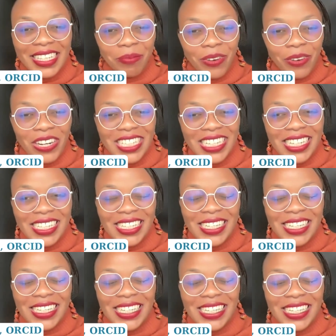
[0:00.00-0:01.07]
the
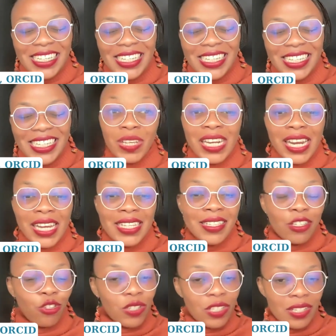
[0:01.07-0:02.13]
project and you
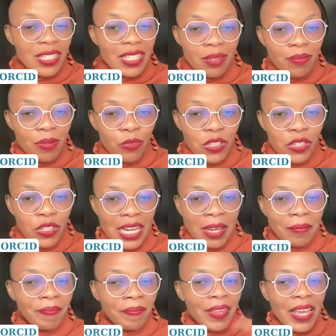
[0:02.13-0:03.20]
realize that you just need a bit more
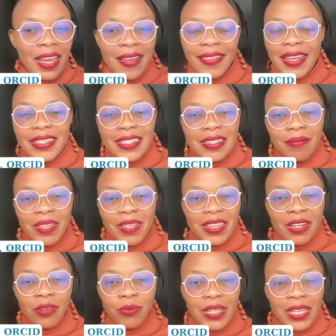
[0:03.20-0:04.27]
time, that's
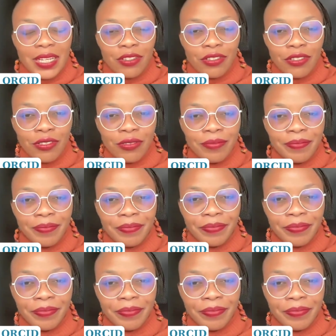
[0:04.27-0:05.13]
something that we can do.